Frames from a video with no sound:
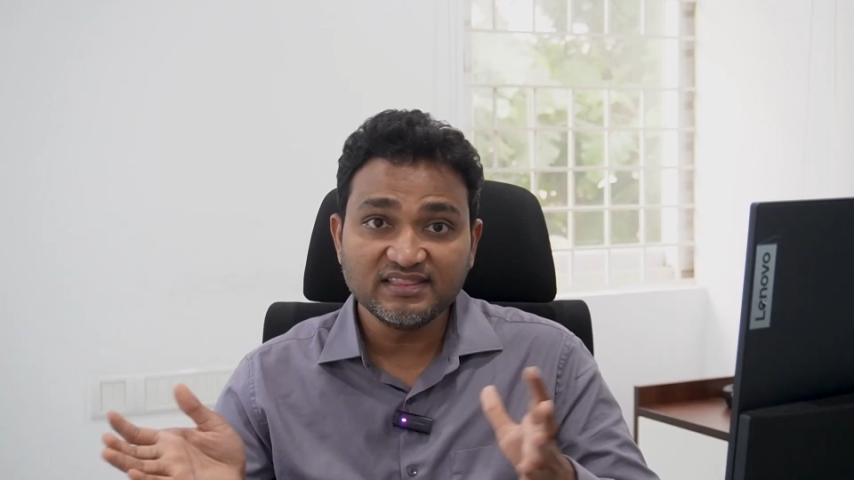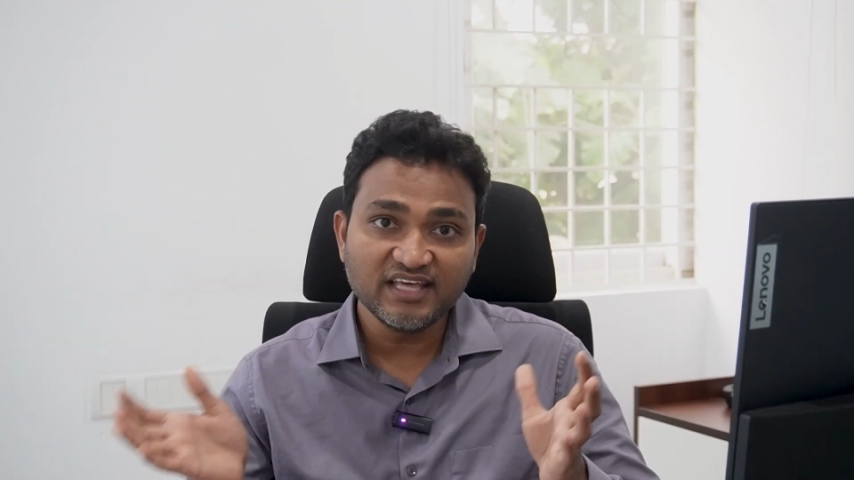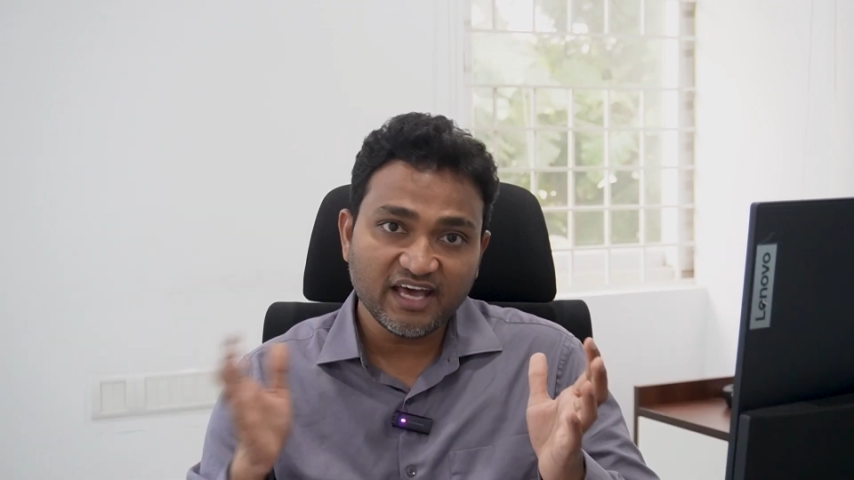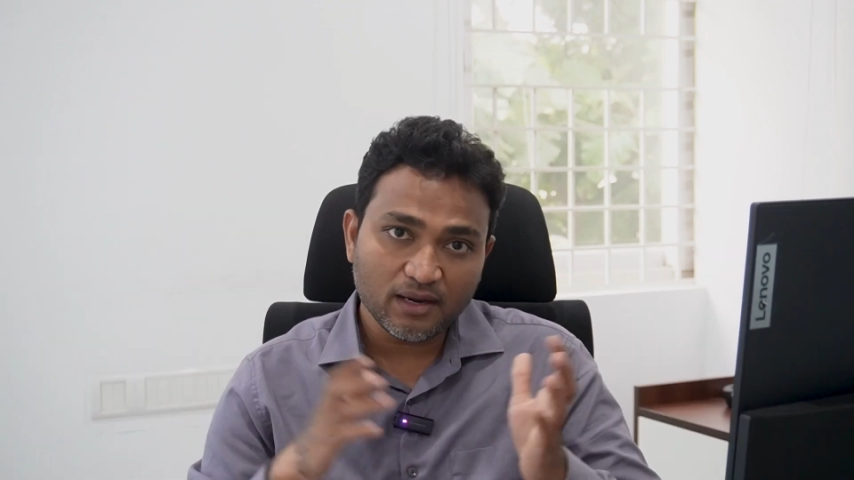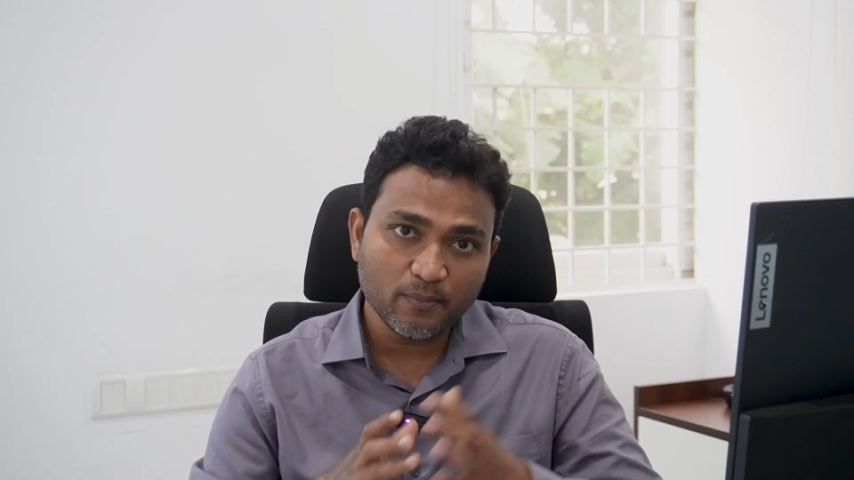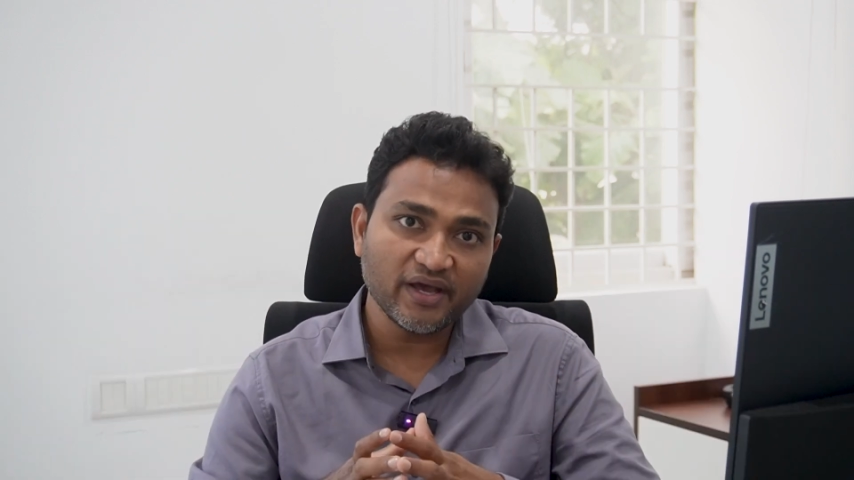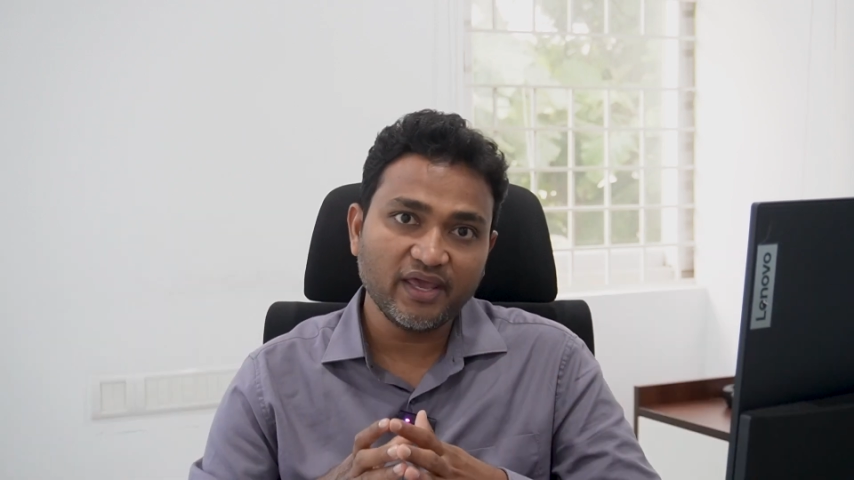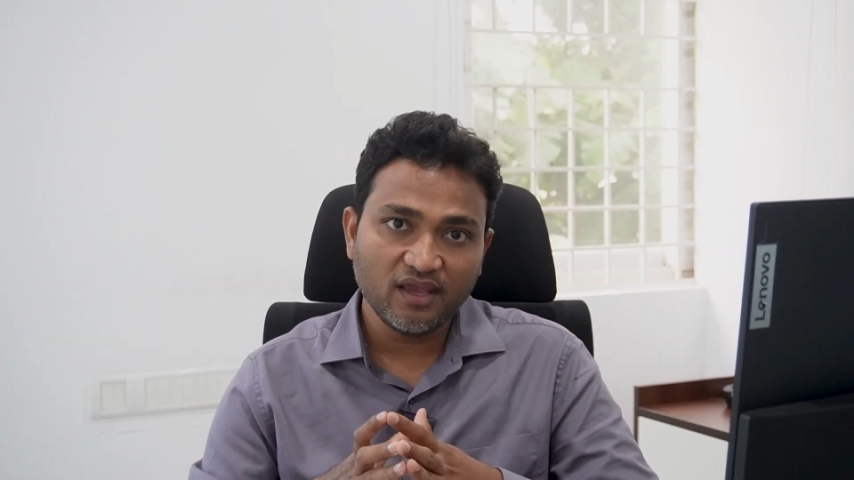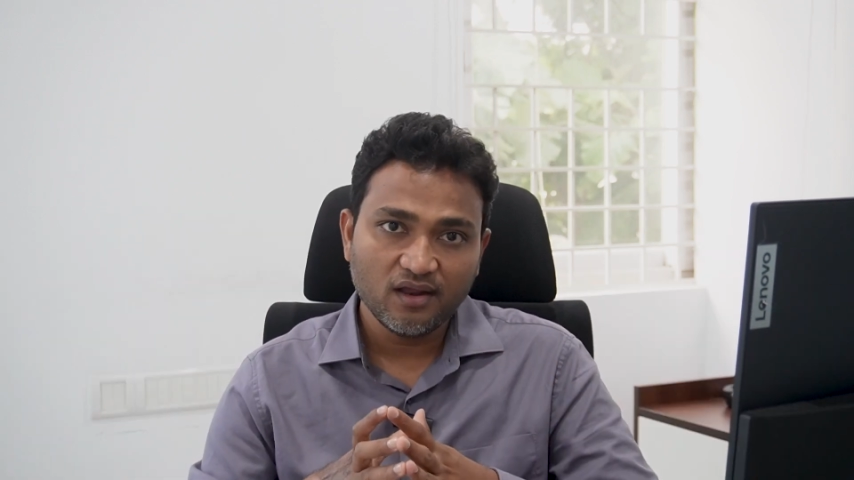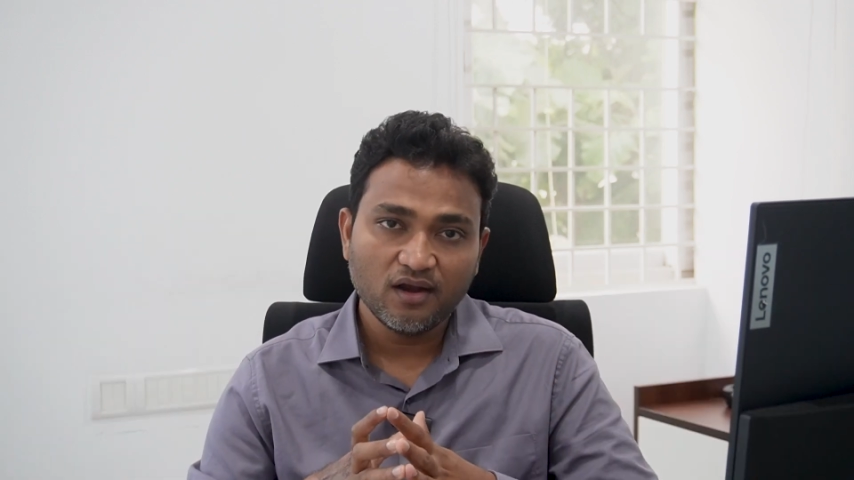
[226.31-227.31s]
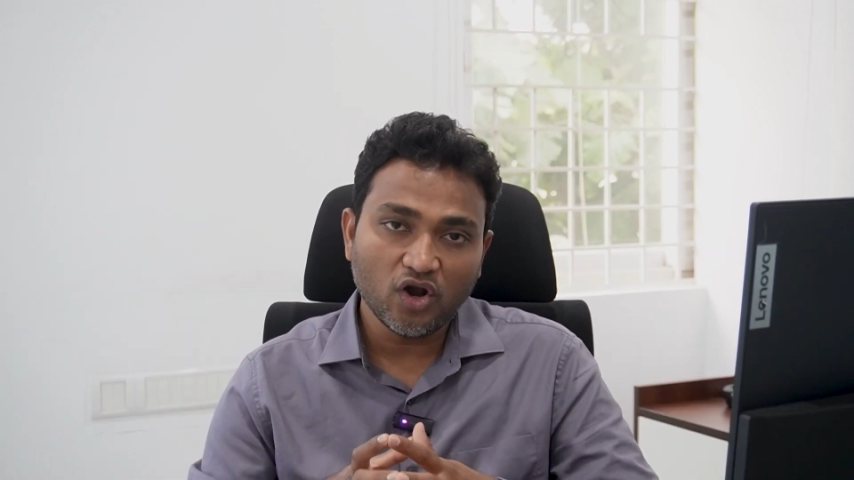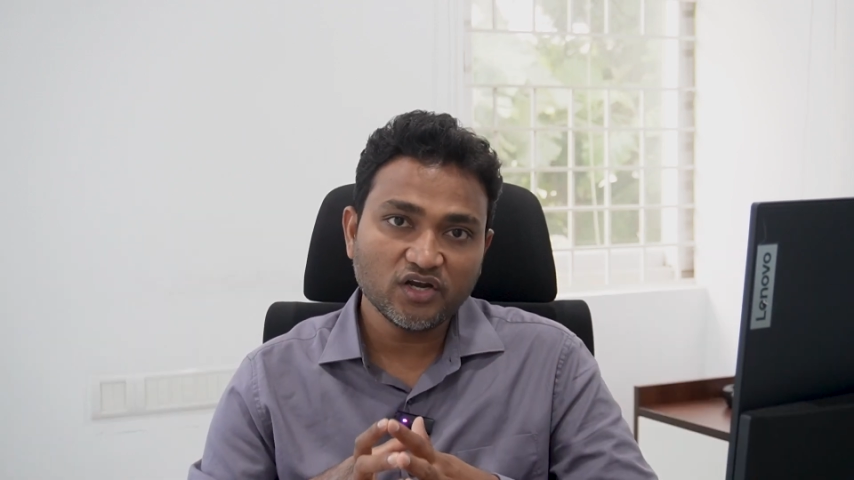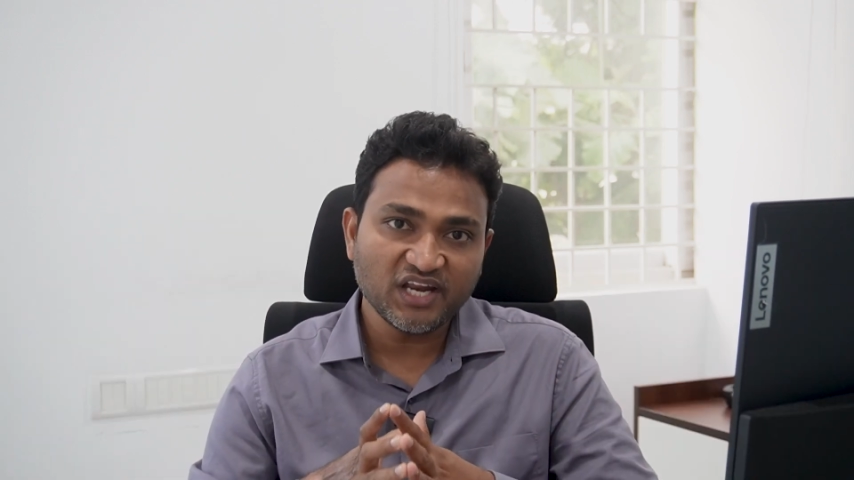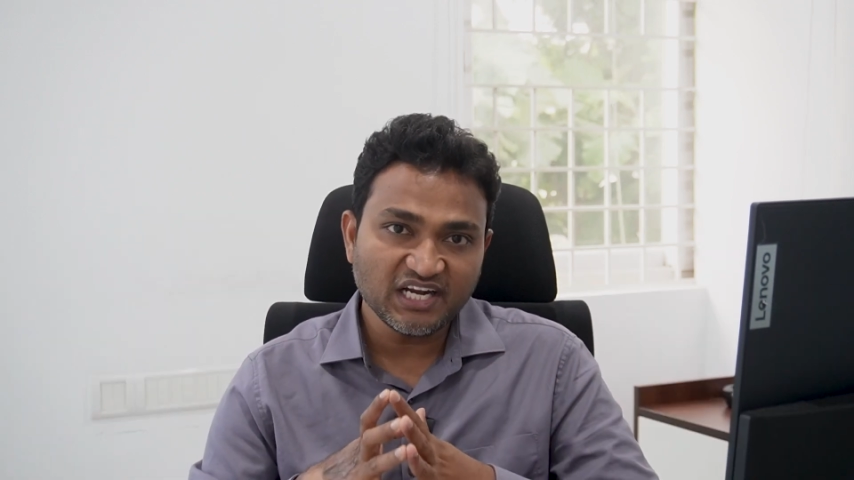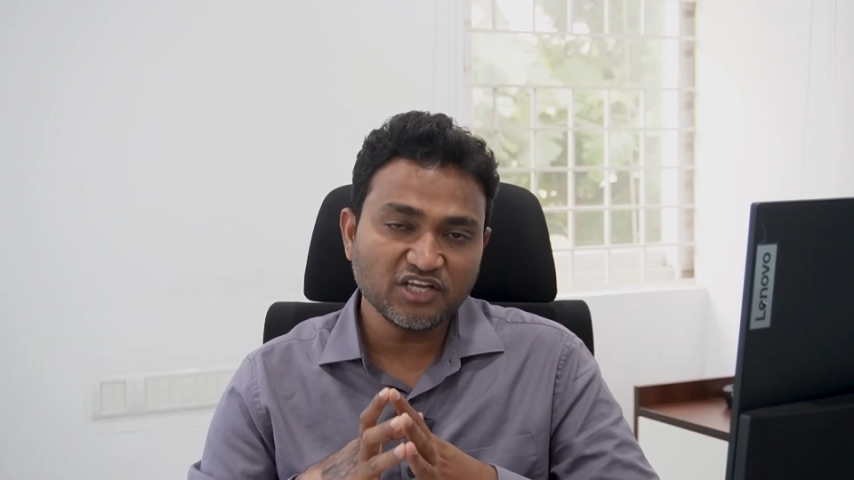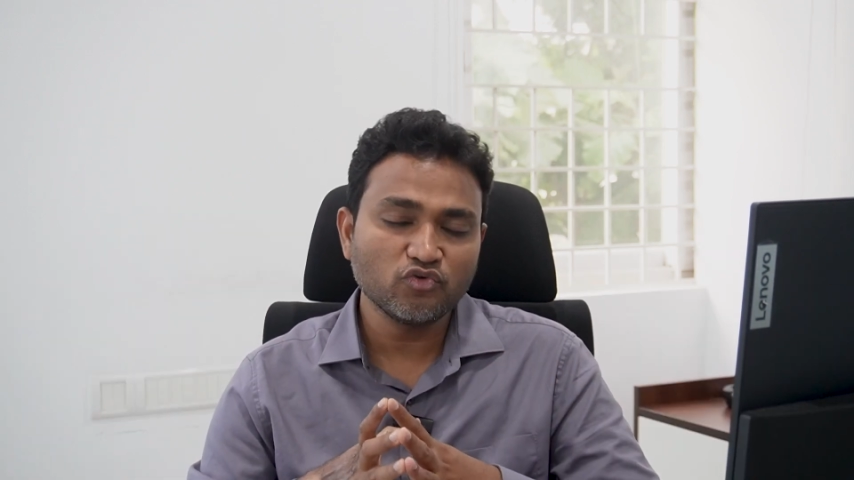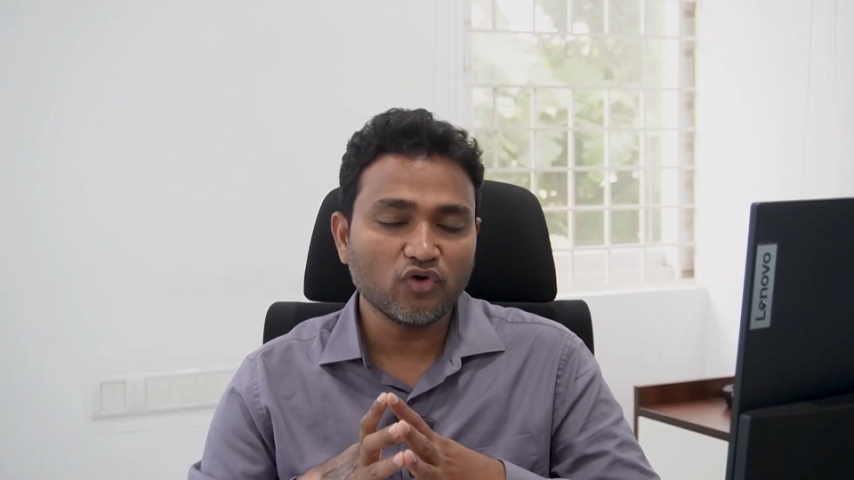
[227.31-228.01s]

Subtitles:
thereby not getting